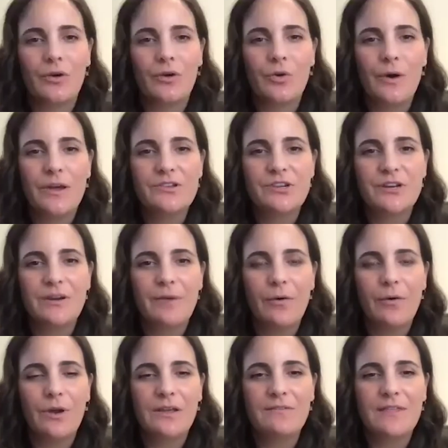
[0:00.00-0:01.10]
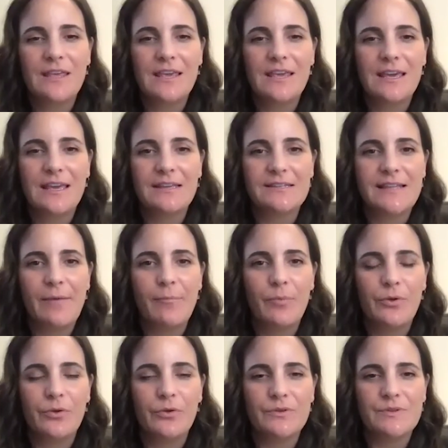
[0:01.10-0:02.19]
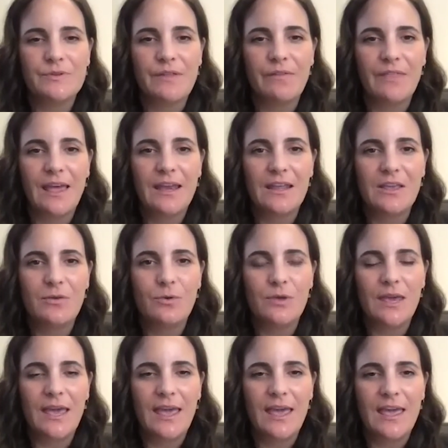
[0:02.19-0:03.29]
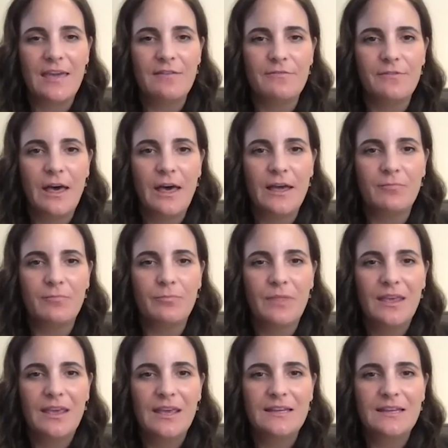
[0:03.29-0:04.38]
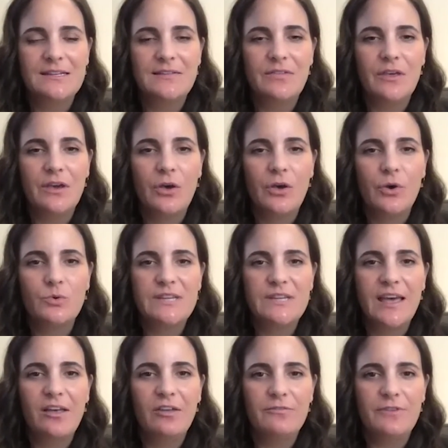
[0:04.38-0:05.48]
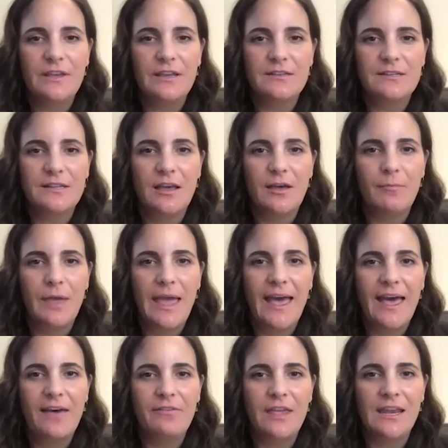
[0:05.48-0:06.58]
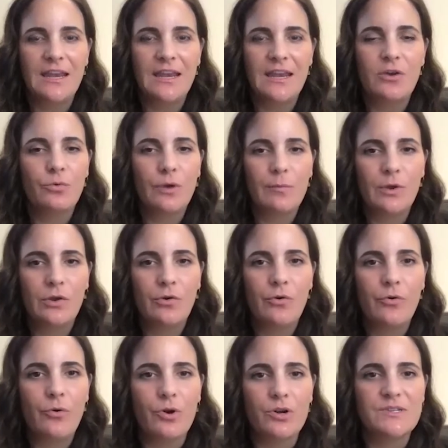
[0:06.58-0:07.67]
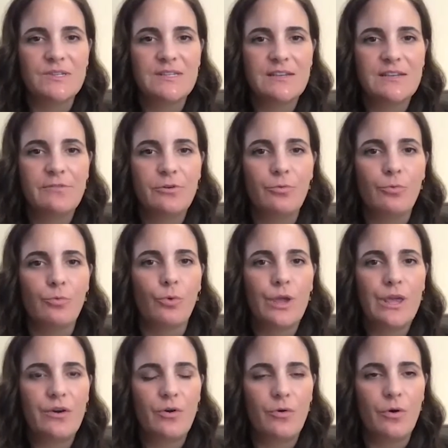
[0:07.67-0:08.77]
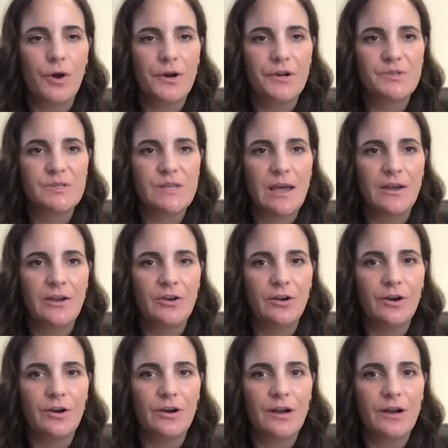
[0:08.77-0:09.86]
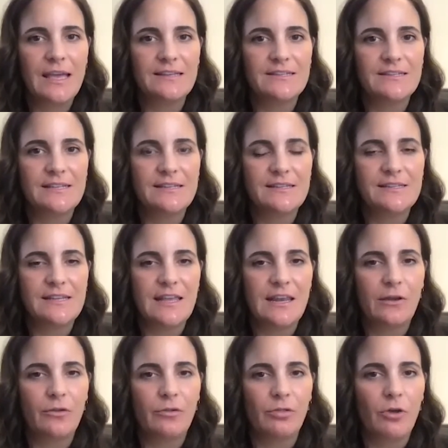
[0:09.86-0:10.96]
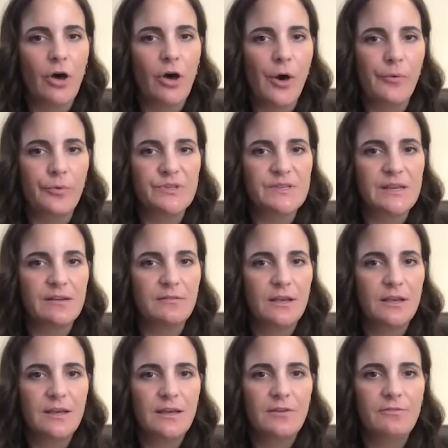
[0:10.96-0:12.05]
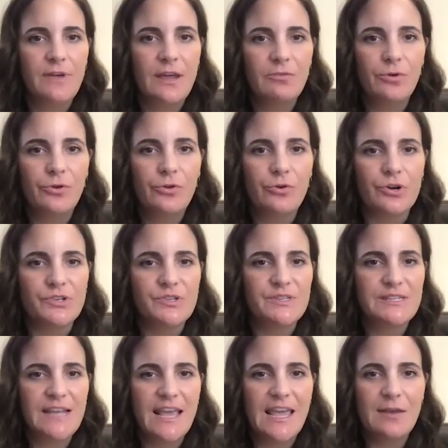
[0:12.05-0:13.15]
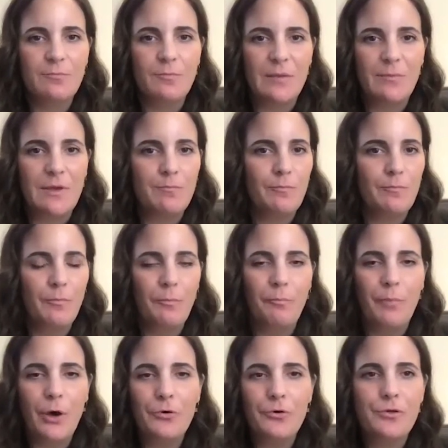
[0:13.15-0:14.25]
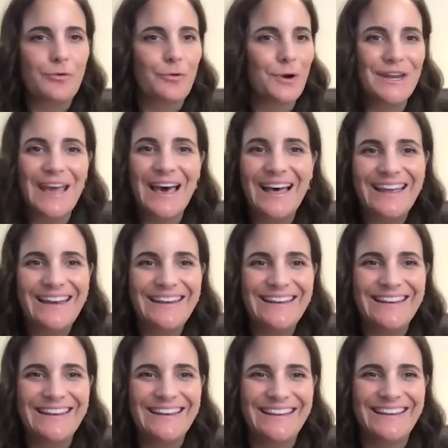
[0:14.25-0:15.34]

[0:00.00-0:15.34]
question about one of the examples that you gave. Did the hotel victim have any criminal or civil recourse under existing law? Was it federal or state, maybe both or none?